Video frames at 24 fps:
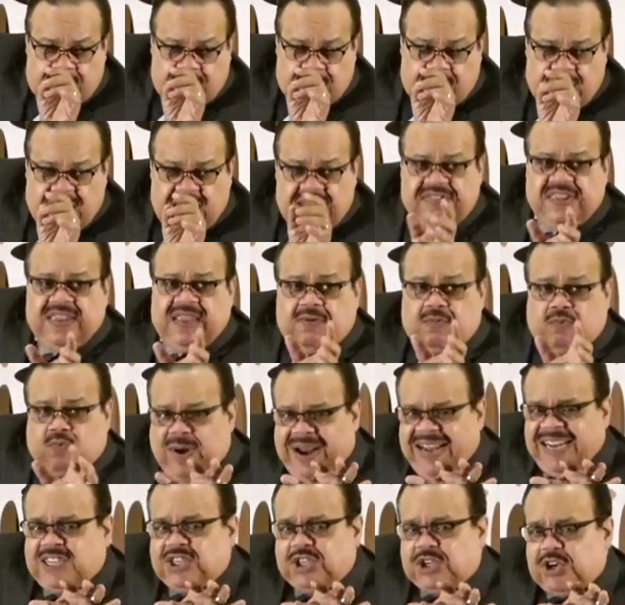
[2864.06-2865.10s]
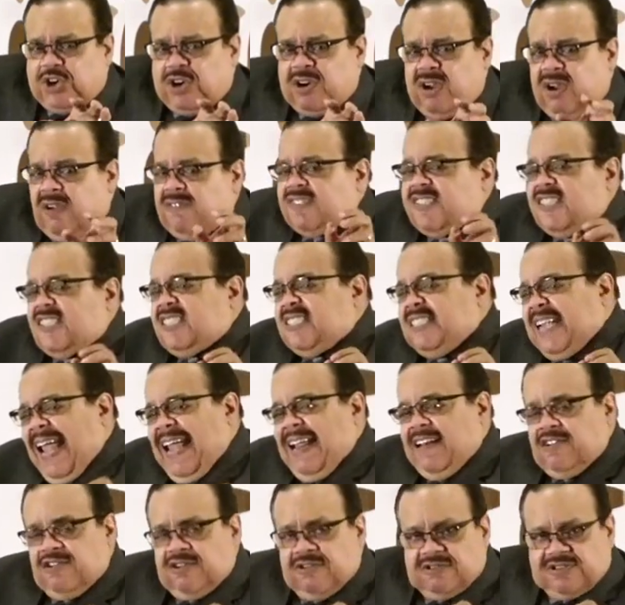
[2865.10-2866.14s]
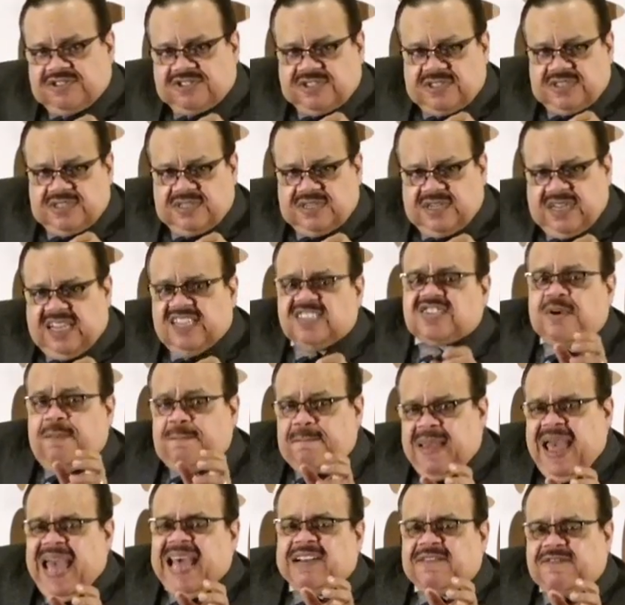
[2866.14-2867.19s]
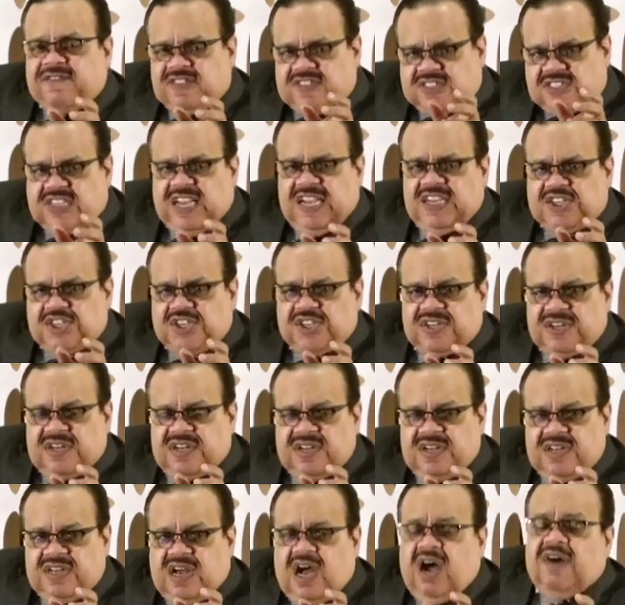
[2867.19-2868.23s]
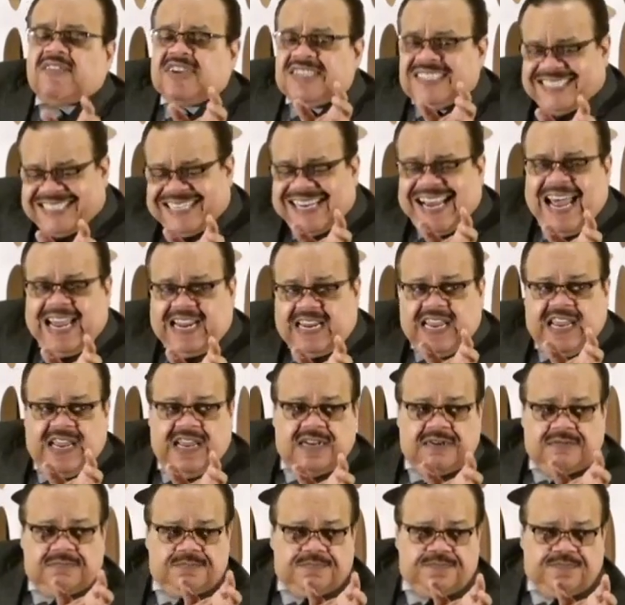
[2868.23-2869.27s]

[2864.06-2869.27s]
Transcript: And the erasure of standards is a manifestation of a slack hand.